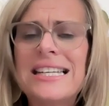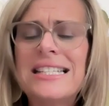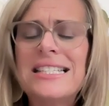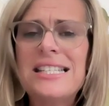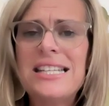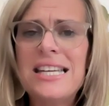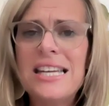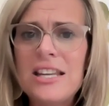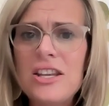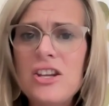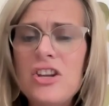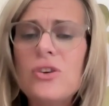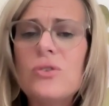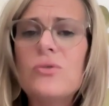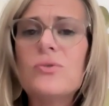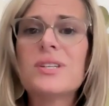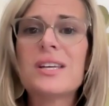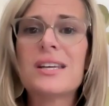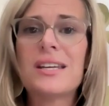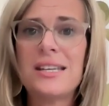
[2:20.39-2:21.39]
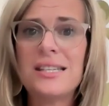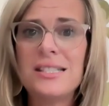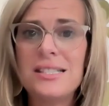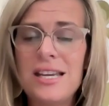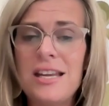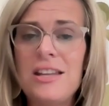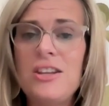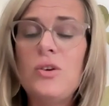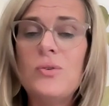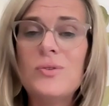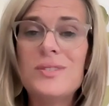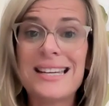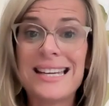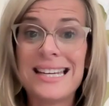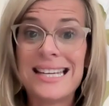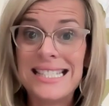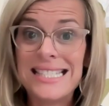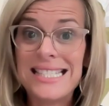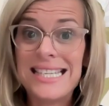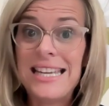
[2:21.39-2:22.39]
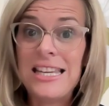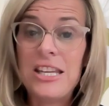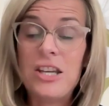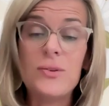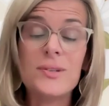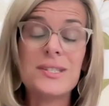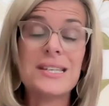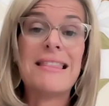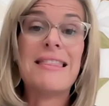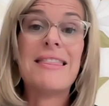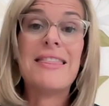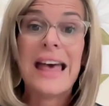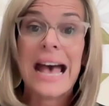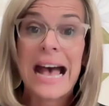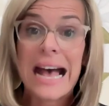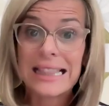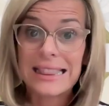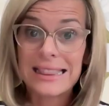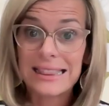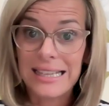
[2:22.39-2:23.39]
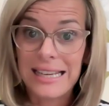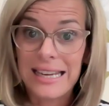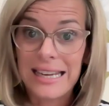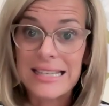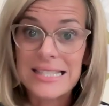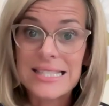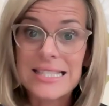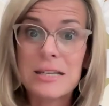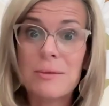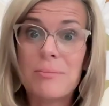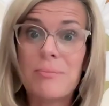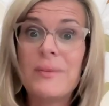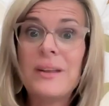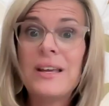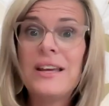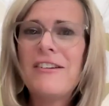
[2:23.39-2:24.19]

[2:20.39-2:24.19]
continues and continues and continues. And that leads to